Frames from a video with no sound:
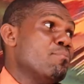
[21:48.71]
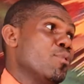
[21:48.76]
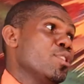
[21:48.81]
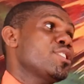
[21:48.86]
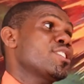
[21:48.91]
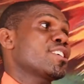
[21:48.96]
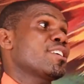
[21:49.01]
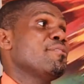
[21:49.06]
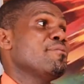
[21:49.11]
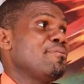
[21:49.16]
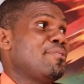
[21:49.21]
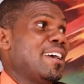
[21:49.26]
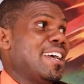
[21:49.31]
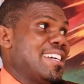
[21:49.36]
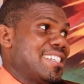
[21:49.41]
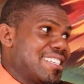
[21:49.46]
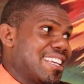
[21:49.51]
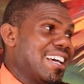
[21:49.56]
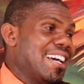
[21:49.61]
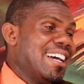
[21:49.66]
must
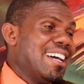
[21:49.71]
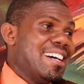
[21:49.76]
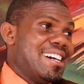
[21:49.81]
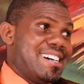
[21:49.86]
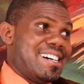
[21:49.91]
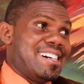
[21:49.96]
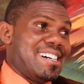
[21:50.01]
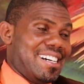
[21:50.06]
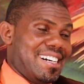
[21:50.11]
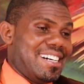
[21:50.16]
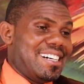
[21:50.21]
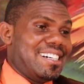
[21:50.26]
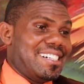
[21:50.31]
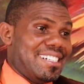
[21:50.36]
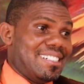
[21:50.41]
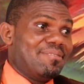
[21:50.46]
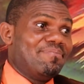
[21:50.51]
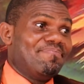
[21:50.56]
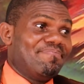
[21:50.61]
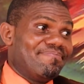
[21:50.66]
confess,
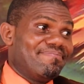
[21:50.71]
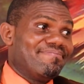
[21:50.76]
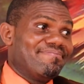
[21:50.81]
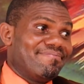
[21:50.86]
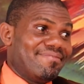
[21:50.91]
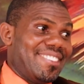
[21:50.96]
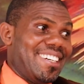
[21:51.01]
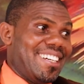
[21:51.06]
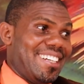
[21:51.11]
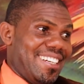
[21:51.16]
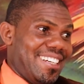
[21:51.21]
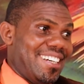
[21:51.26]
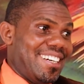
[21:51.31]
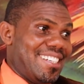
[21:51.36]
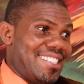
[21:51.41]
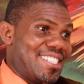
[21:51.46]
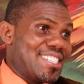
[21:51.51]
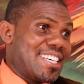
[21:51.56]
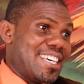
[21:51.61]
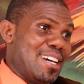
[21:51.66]

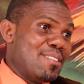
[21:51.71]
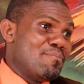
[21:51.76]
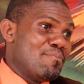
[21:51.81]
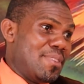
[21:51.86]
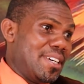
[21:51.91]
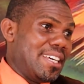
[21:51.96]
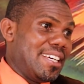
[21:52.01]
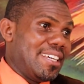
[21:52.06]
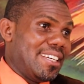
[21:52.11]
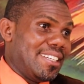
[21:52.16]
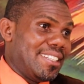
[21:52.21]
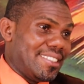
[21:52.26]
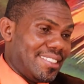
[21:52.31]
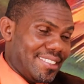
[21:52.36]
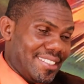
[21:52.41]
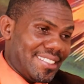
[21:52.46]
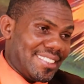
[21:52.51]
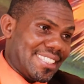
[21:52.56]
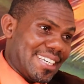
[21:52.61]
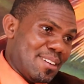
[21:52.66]
it can
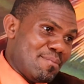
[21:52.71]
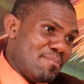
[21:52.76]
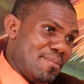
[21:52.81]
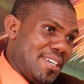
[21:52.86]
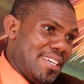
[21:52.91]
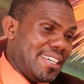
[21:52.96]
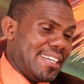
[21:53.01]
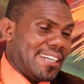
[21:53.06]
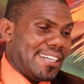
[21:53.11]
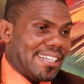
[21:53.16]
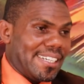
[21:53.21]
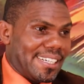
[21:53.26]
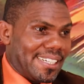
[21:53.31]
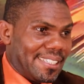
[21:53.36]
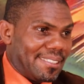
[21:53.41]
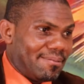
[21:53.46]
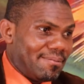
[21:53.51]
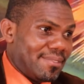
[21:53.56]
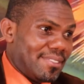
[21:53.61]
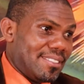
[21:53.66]
be
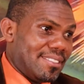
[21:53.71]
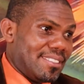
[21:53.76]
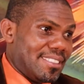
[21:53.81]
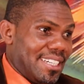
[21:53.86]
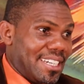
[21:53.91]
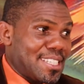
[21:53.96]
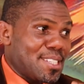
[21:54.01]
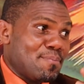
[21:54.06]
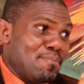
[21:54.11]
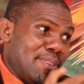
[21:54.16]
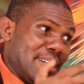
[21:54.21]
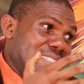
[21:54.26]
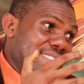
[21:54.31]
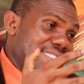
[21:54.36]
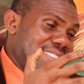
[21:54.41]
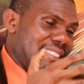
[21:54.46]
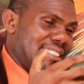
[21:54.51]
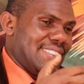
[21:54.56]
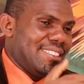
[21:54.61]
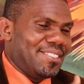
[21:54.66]

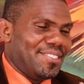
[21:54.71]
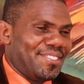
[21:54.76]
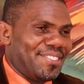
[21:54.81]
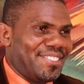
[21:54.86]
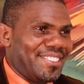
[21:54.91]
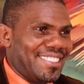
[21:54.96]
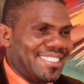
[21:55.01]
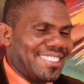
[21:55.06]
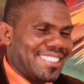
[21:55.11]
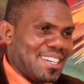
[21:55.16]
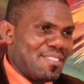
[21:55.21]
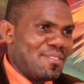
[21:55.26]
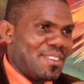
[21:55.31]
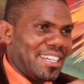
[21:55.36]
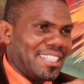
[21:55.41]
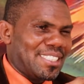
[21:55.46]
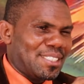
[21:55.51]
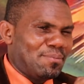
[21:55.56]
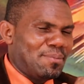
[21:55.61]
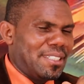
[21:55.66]
expensive. It can be
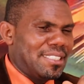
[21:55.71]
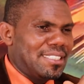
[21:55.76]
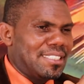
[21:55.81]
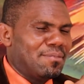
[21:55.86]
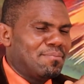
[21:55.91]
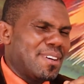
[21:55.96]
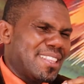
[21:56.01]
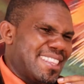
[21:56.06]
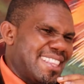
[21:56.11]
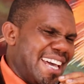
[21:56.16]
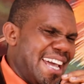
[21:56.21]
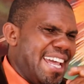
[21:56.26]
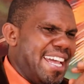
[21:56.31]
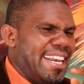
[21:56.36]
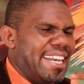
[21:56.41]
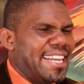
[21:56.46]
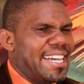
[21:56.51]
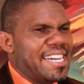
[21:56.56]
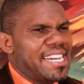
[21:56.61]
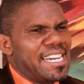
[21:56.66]
expensive. But
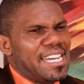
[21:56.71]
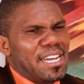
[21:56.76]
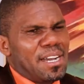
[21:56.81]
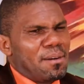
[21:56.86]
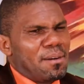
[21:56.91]
then.